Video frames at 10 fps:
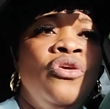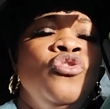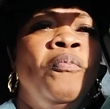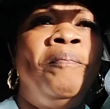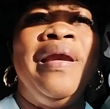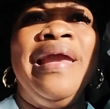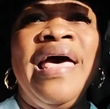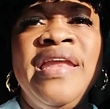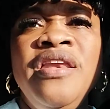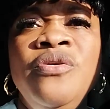You
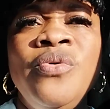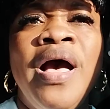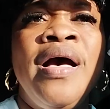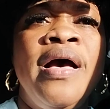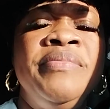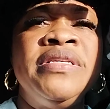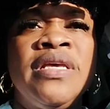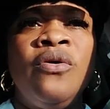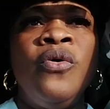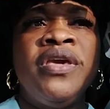plan, and you
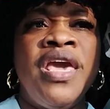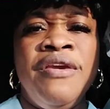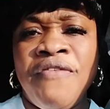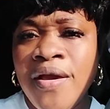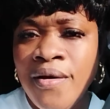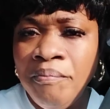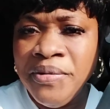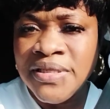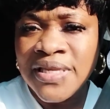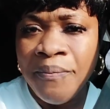said, okay, if I
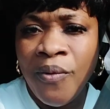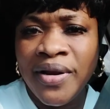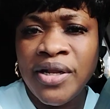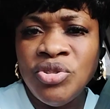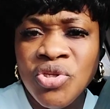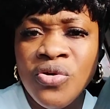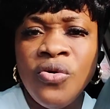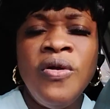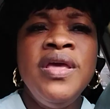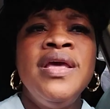complete step 1 and
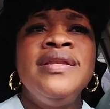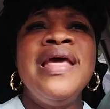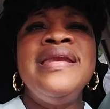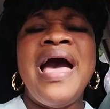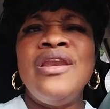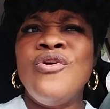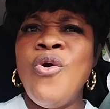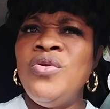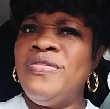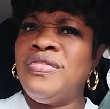2, then I'll
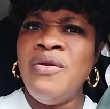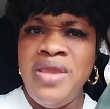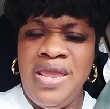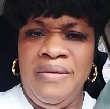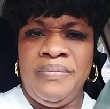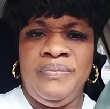go to 3.